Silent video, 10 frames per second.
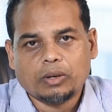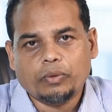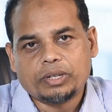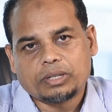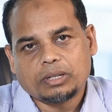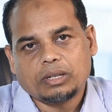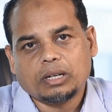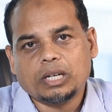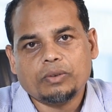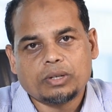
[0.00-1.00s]
which
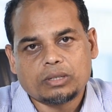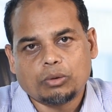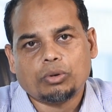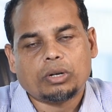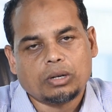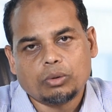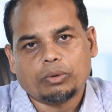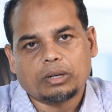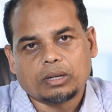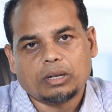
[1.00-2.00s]
gives us a good
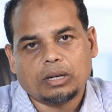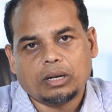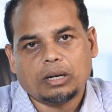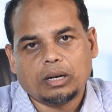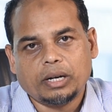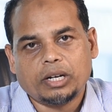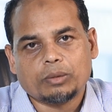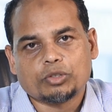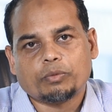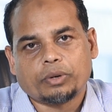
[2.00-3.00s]
turnover uh, in terms of